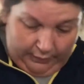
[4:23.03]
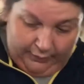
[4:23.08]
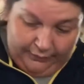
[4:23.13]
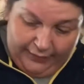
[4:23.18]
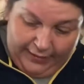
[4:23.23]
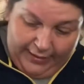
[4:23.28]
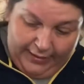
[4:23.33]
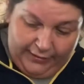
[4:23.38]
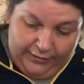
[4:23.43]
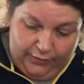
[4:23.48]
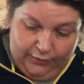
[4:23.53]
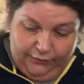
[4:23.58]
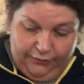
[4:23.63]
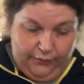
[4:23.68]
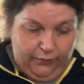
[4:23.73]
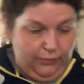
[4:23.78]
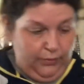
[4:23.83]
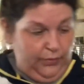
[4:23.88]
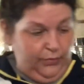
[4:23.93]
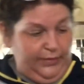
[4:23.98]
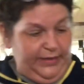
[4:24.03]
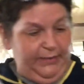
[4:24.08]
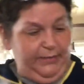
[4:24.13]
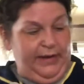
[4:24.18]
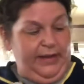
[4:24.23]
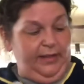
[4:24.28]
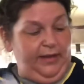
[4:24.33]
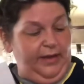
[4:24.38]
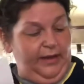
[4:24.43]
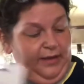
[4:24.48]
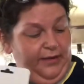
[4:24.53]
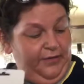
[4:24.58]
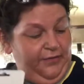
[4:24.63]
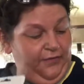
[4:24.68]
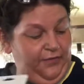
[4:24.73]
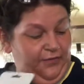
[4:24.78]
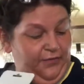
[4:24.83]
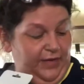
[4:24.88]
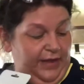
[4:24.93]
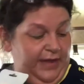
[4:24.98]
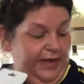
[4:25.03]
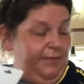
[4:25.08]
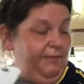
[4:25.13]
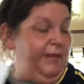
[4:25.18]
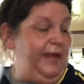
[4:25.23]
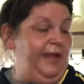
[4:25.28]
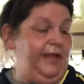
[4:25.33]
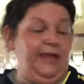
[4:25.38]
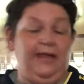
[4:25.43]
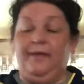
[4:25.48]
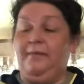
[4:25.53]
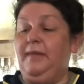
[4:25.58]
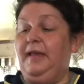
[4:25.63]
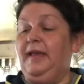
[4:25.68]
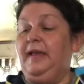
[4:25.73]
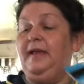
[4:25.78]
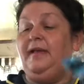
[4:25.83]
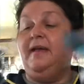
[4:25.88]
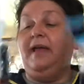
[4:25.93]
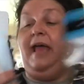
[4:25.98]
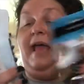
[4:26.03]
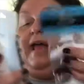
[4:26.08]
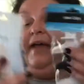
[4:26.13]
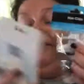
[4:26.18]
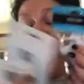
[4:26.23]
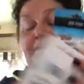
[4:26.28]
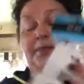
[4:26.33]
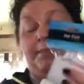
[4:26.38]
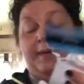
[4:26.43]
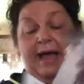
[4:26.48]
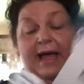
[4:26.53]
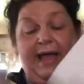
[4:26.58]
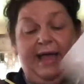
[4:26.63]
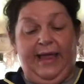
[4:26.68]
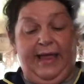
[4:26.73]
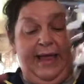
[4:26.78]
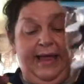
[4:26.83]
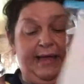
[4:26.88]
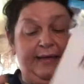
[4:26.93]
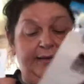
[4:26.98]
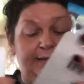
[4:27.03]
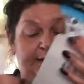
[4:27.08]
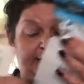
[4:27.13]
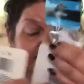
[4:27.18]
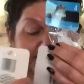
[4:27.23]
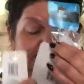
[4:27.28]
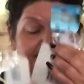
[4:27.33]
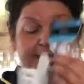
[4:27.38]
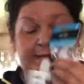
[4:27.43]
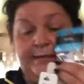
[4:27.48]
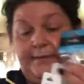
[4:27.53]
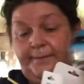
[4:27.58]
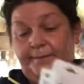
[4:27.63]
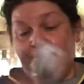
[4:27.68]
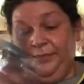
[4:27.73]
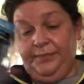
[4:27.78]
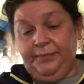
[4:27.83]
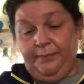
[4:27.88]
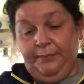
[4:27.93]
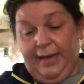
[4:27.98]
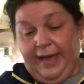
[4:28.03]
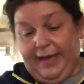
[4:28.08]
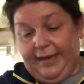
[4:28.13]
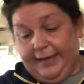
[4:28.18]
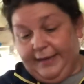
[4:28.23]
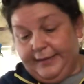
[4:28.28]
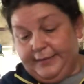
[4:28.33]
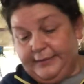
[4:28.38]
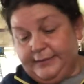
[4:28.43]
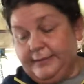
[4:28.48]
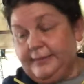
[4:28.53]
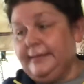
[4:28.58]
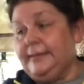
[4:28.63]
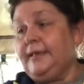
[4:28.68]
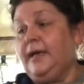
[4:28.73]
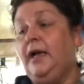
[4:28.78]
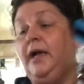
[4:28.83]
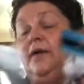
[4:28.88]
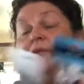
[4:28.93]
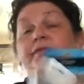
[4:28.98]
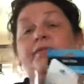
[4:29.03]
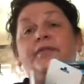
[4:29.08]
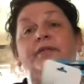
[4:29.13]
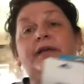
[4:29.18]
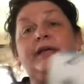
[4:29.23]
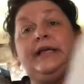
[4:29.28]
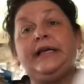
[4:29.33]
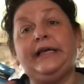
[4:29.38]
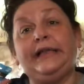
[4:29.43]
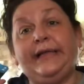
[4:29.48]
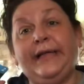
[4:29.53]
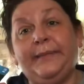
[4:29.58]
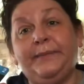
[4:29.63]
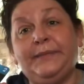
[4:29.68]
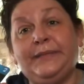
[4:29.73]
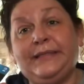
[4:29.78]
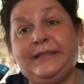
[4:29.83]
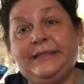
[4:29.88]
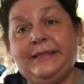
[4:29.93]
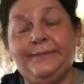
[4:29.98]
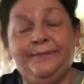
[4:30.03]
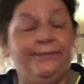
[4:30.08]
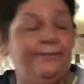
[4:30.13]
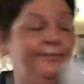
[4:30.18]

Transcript: Thank you for ruining my life and making me have to buy endless packets of clips.